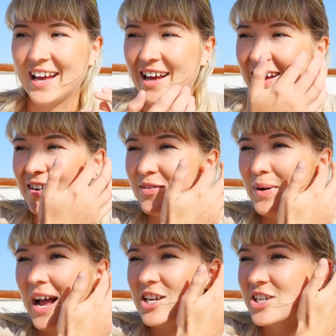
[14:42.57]
We're
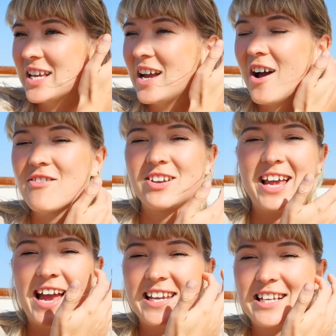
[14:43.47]
actually currently
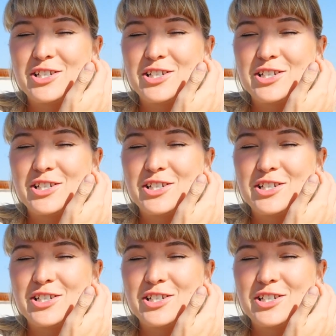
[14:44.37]
heading